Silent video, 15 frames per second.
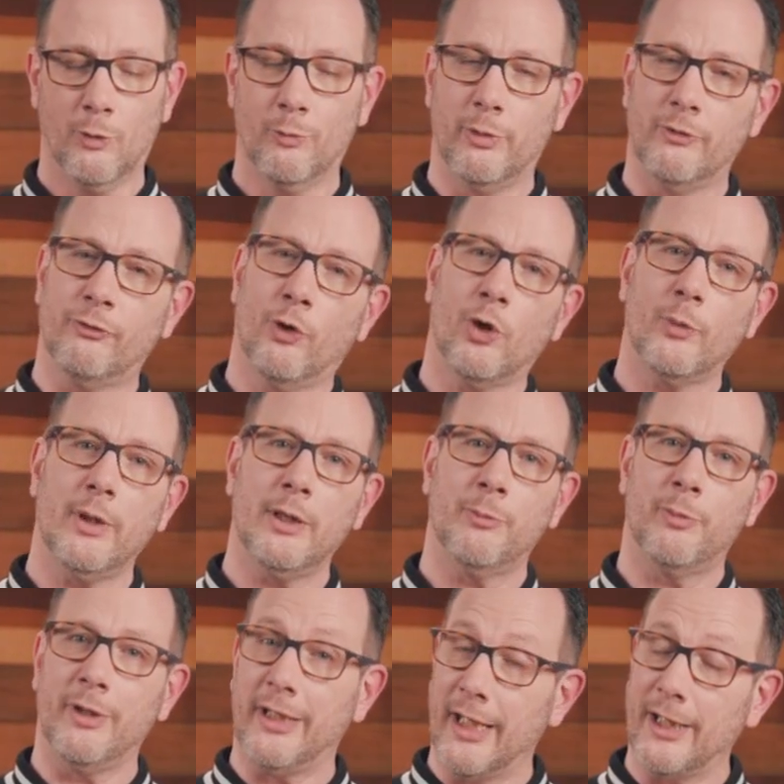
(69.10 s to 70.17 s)
Before we
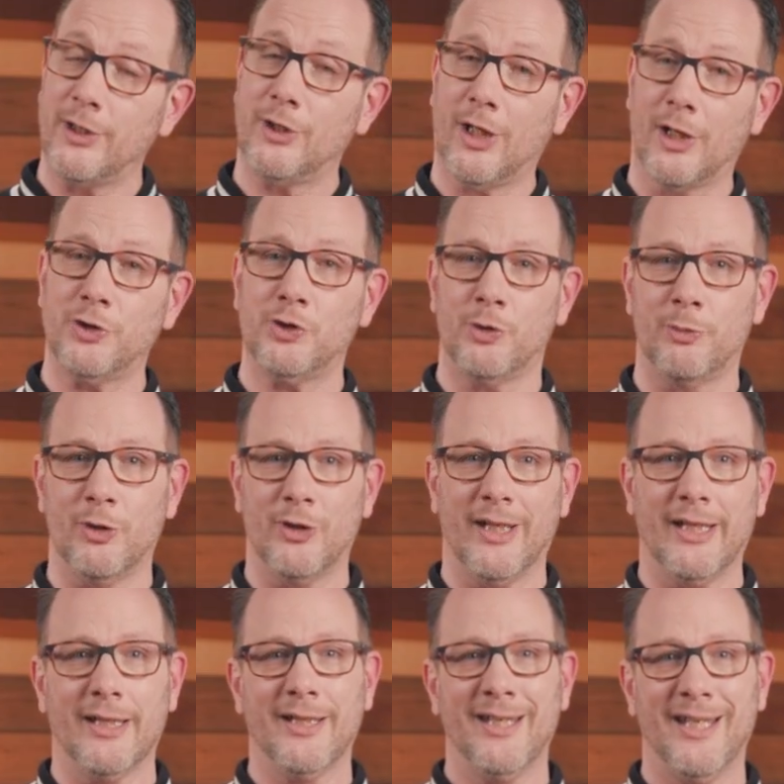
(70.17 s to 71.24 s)
begin
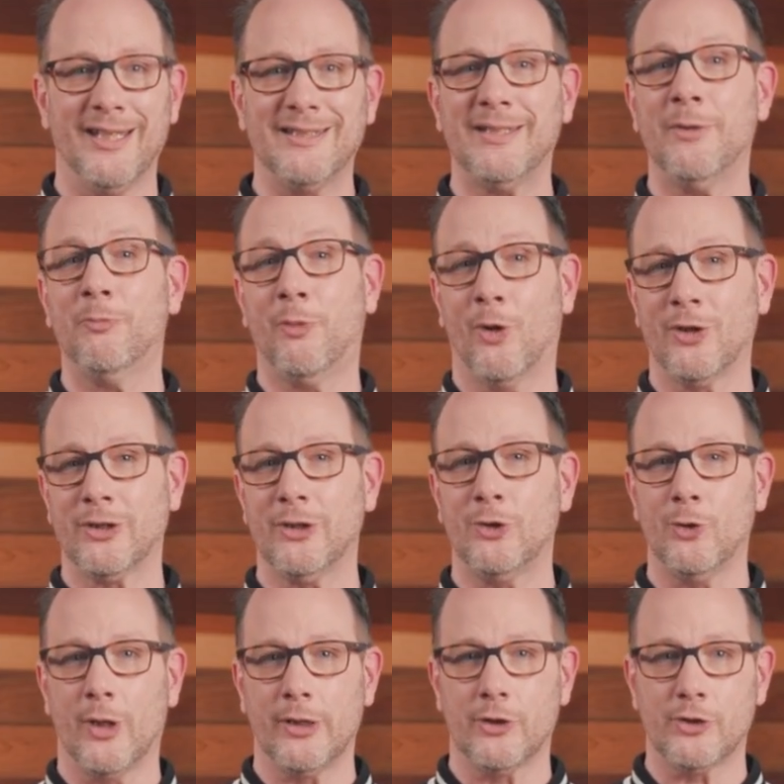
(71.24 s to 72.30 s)
contributing, it's important
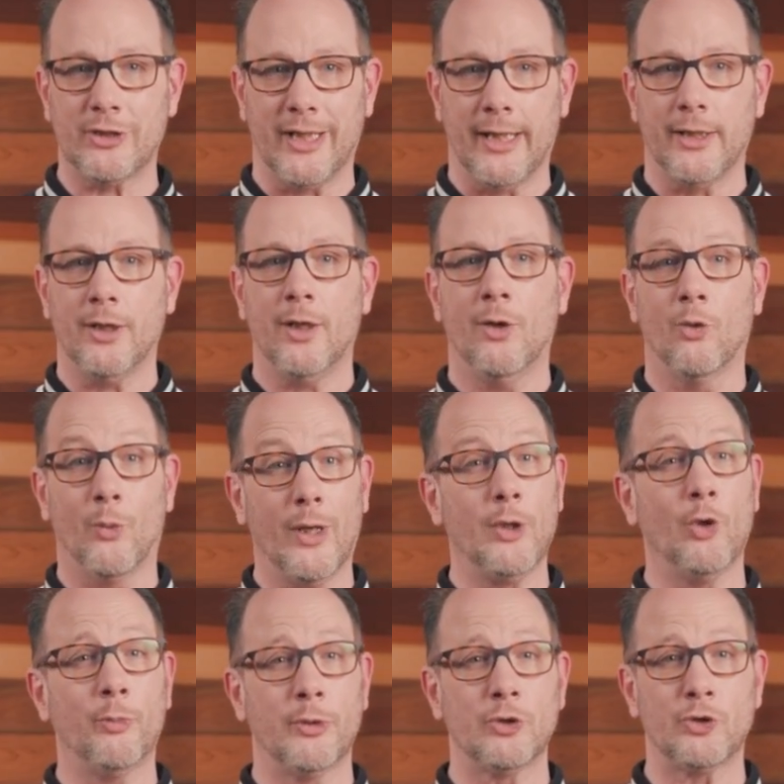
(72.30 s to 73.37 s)
to understand what
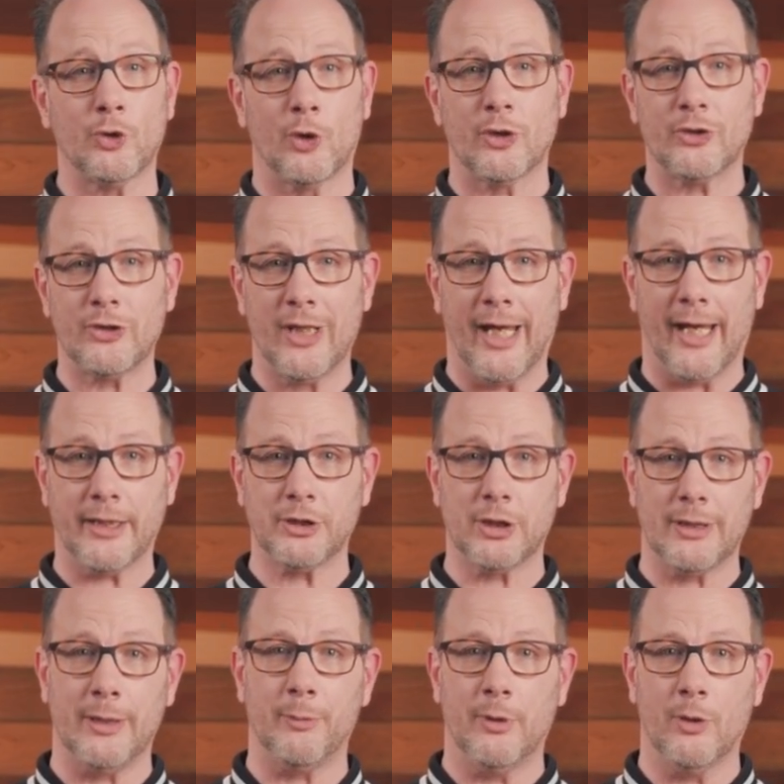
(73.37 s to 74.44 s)
open source
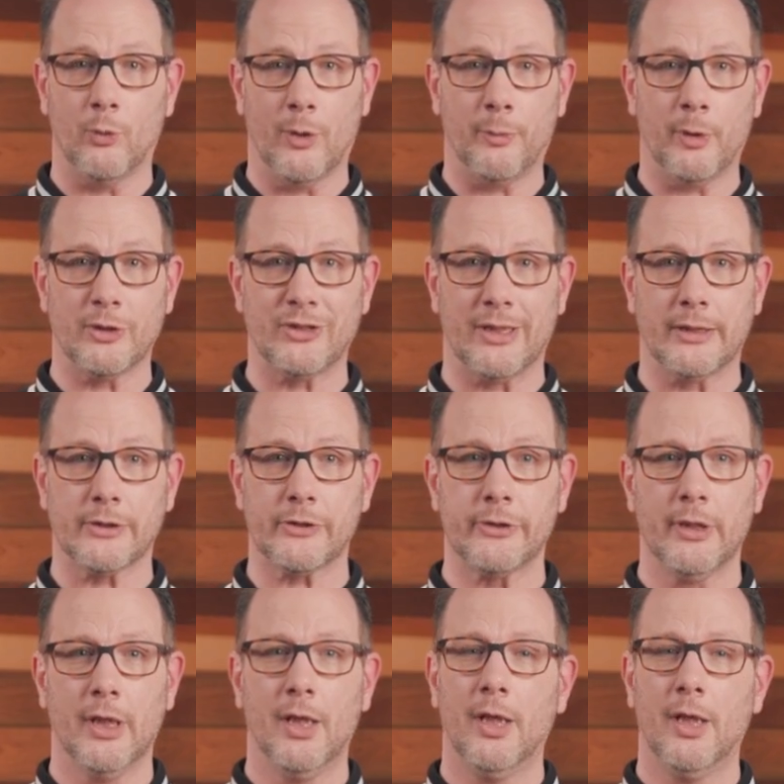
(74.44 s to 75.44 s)
actually represents.